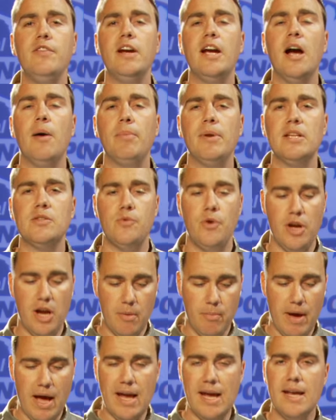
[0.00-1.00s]
even companies where you
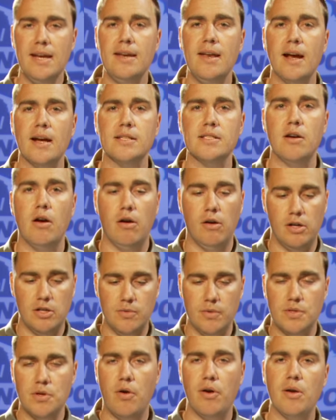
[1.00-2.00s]
can buy index
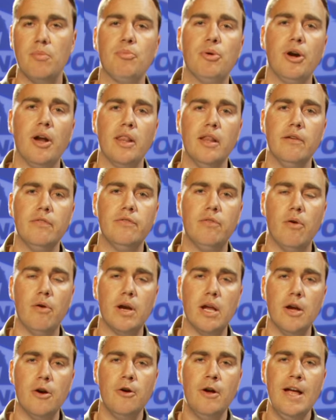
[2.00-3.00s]
cards which already printed up
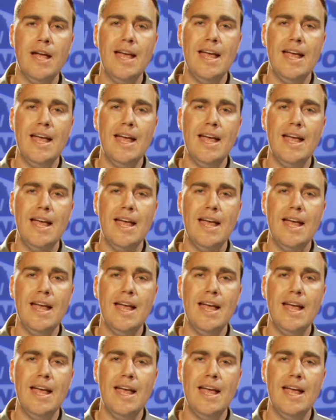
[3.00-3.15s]
for you.